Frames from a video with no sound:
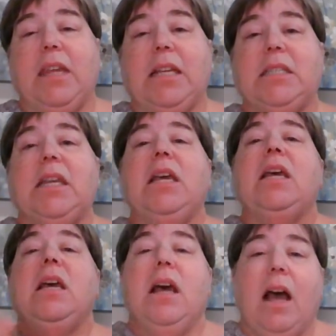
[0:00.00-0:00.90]
this,
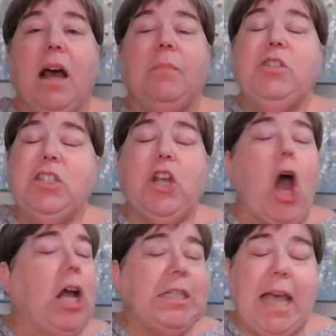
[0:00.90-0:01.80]
just
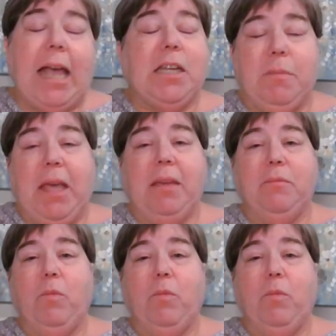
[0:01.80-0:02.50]
contact me.